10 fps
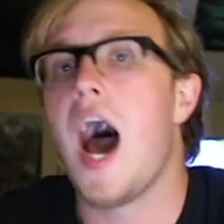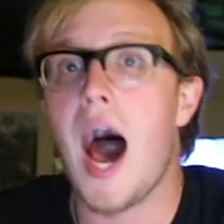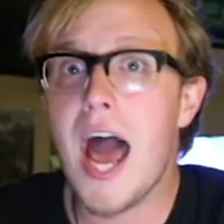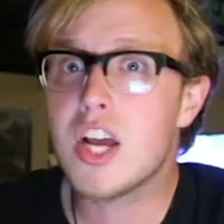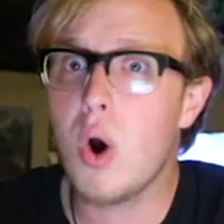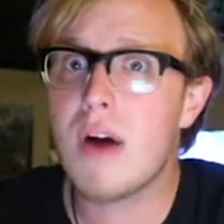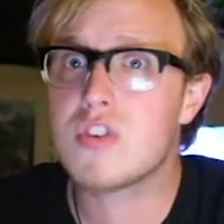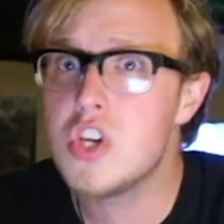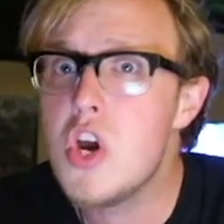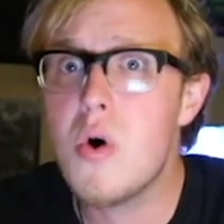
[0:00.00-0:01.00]
I go
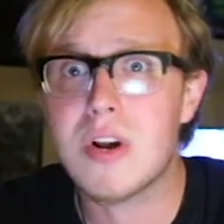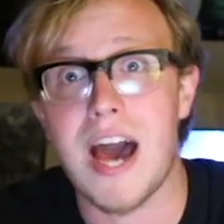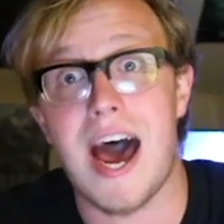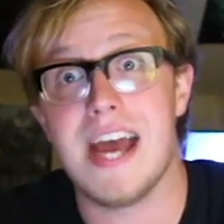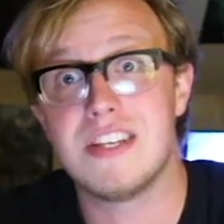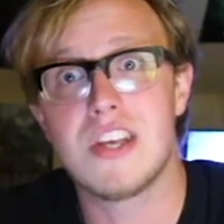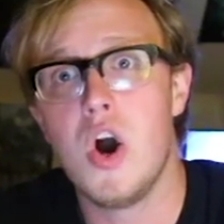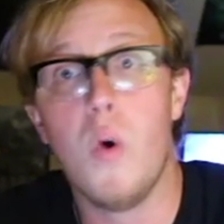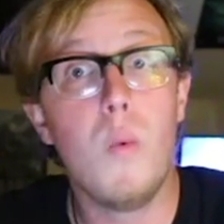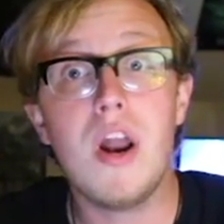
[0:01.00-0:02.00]
after you guys
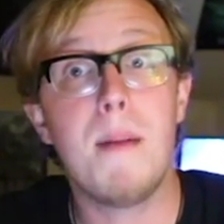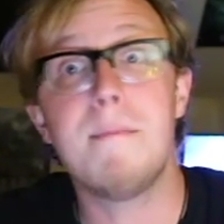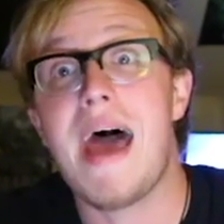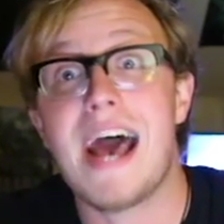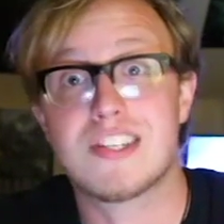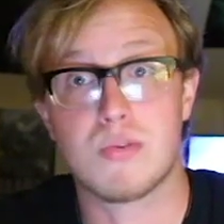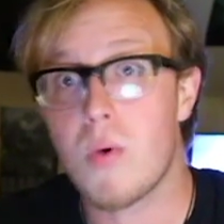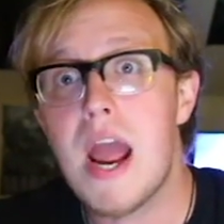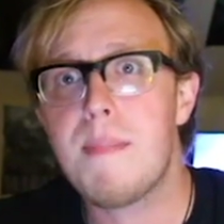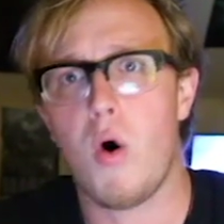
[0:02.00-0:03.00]
when a mass
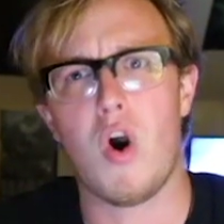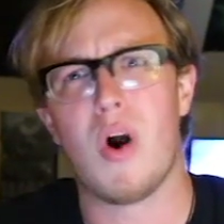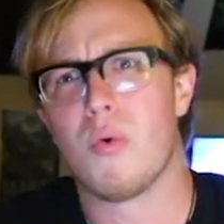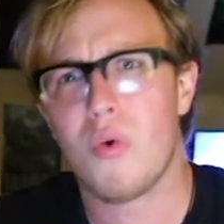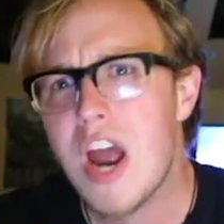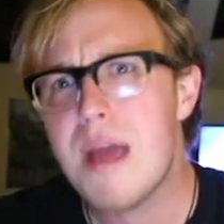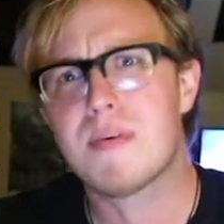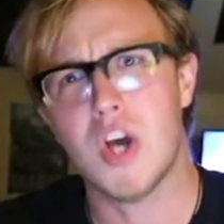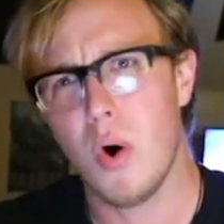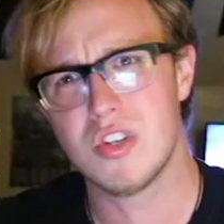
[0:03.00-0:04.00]
rape or a
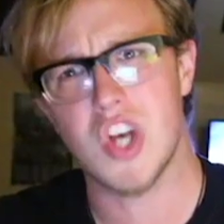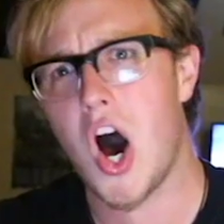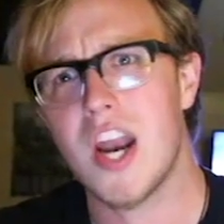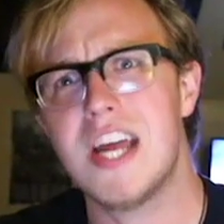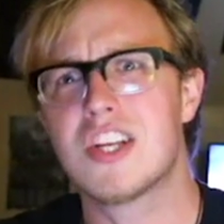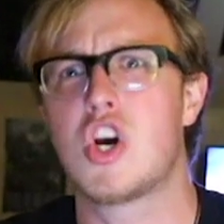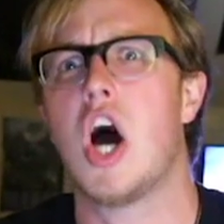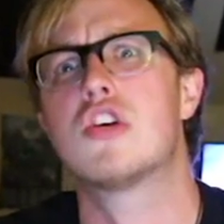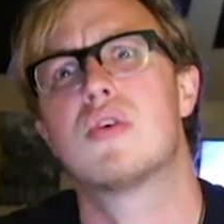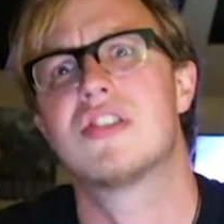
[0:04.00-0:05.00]
rape goes on in
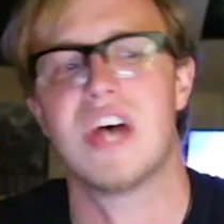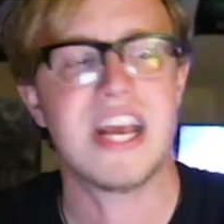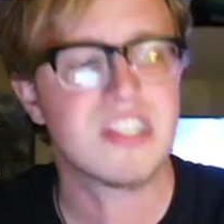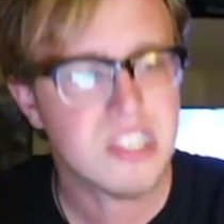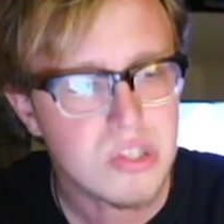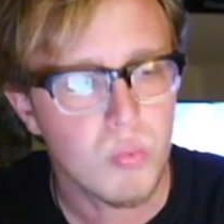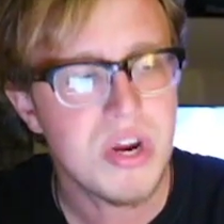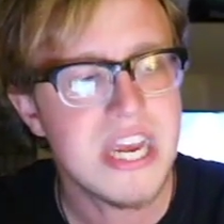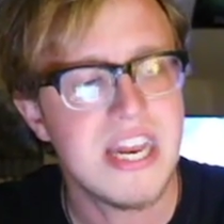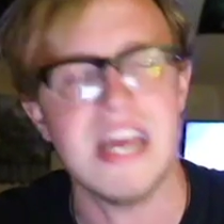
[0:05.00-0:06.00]
countries like
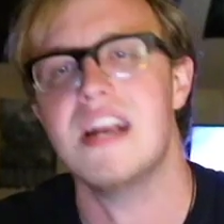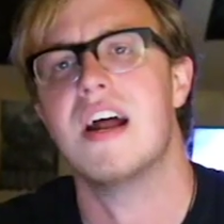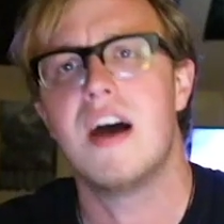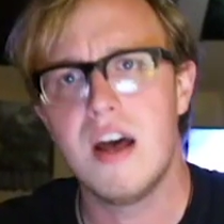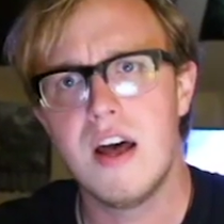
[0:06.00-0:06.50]
Sweden.